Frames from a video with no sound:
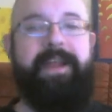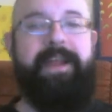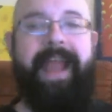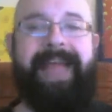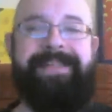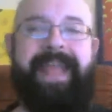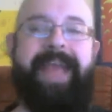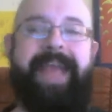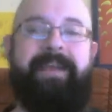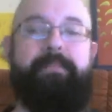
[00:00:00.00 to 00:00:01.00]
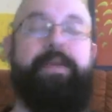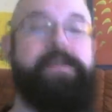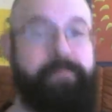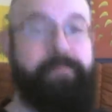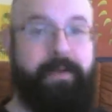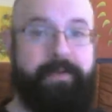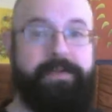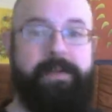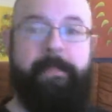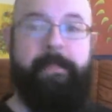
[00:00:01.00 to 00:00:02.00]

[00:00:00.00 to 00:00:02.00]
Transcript: glass cannon priest builds